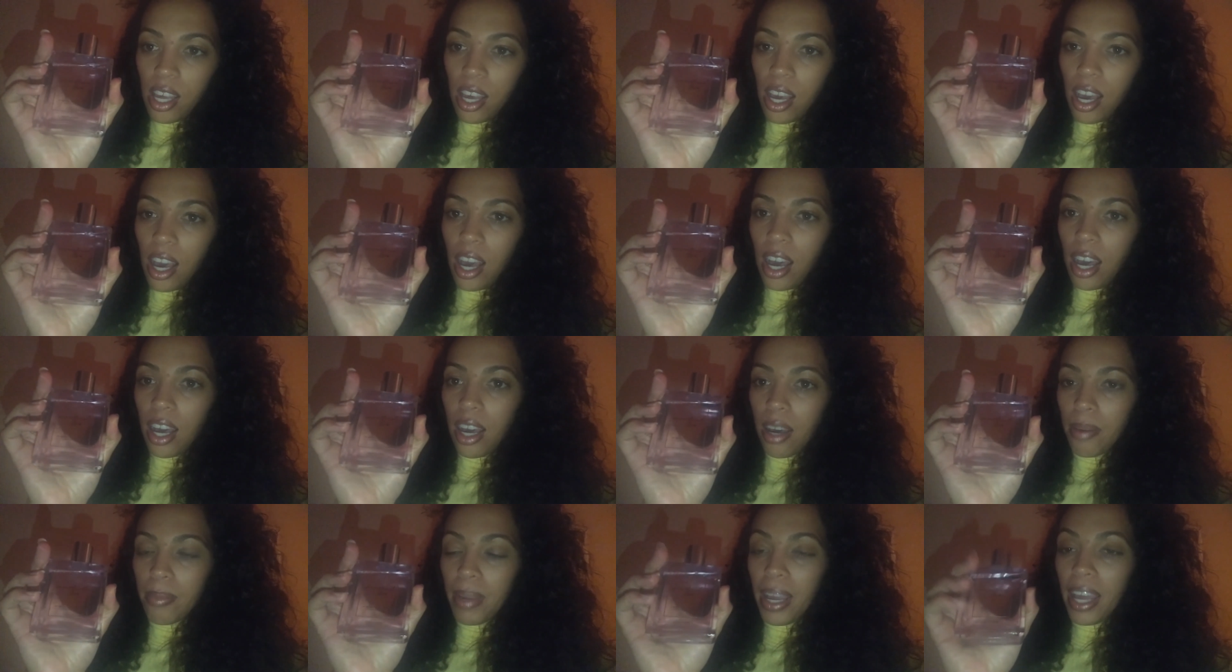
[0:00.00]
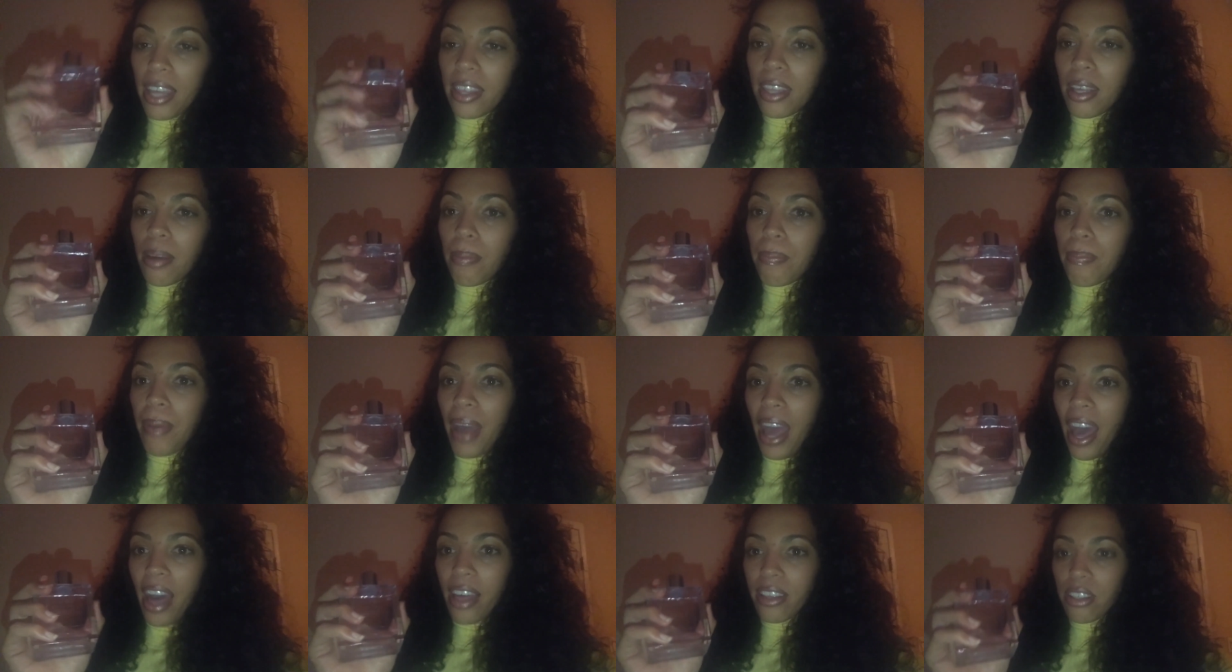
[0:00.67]
and the
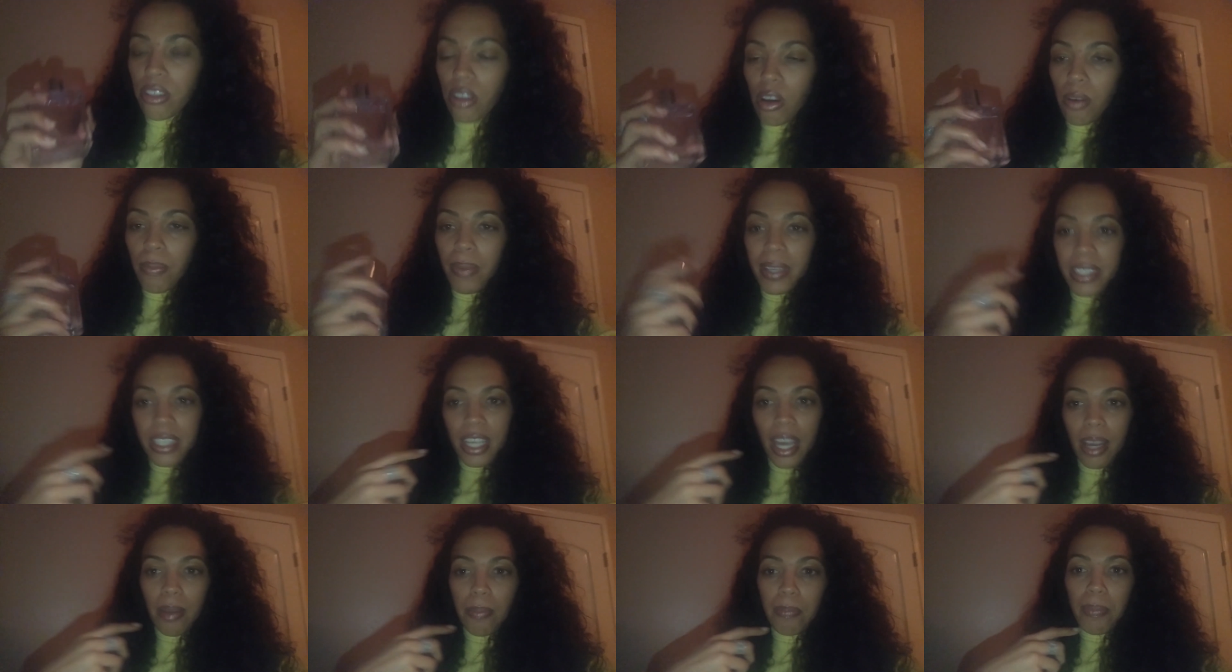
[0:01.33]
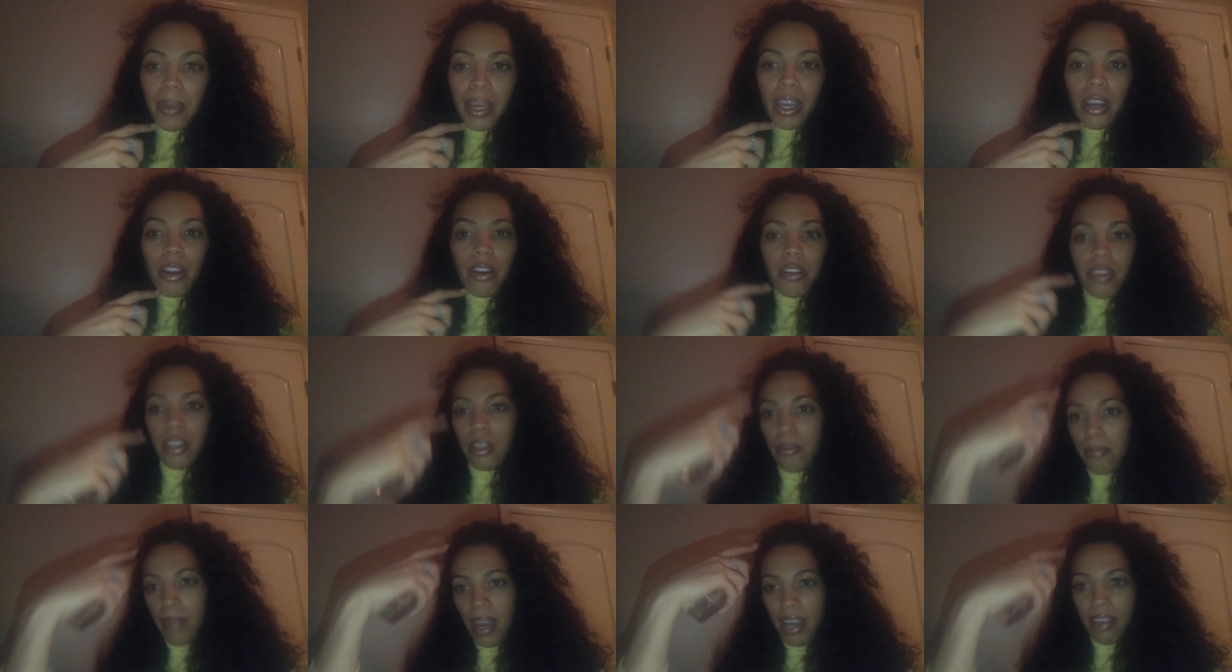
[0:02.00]
bath soap is like bigger
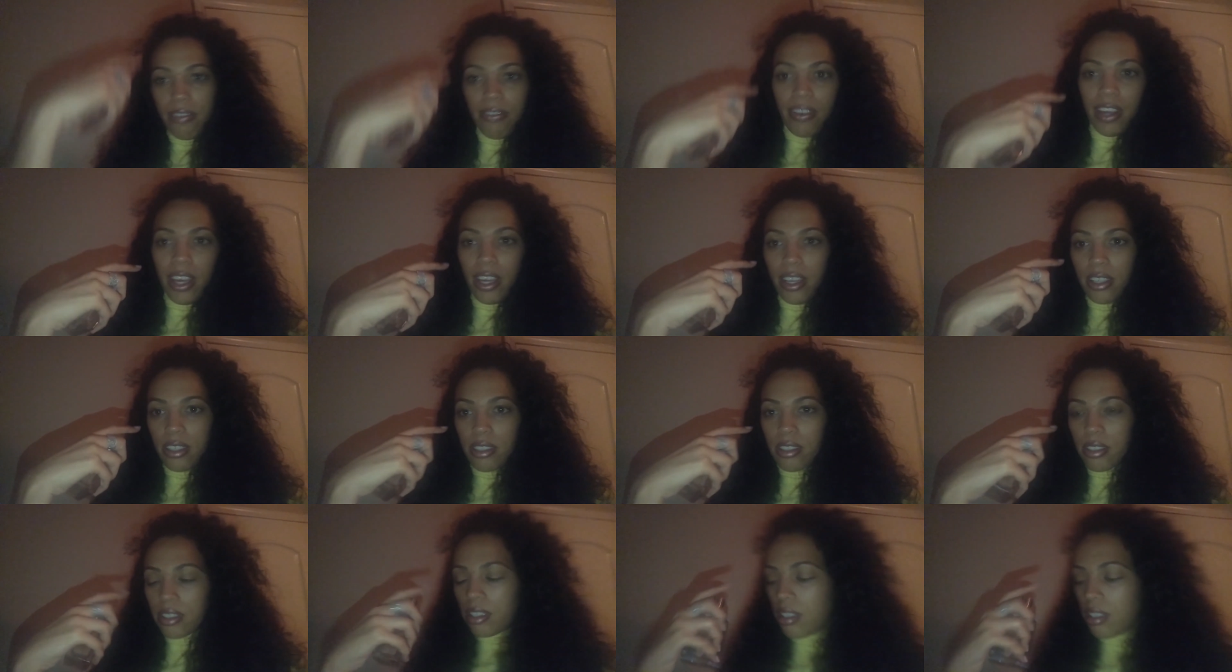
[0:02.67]
than my face.